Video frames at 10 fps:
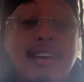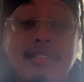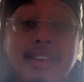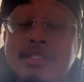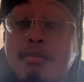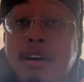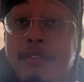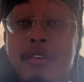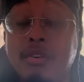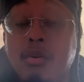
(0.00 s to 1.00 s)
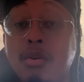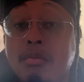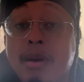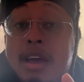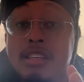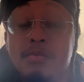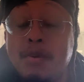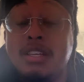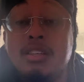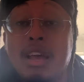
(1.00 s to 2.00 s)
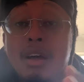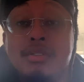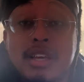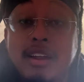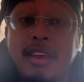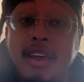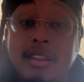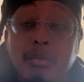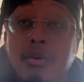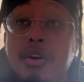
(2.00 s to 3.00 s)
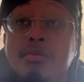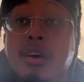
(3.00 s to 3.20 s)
this is my favorite quarterback, especially outside of Caleb Williams.